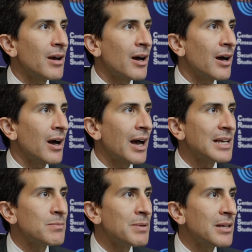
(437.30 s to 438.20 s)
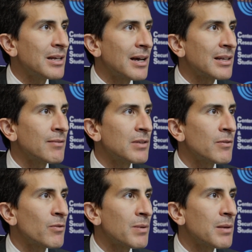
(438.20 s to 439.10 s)
high-speed
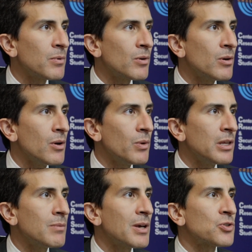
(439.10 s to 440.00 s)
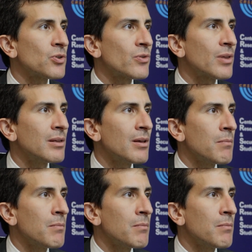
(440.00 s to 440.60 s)
connectivity for people. We need to make sure that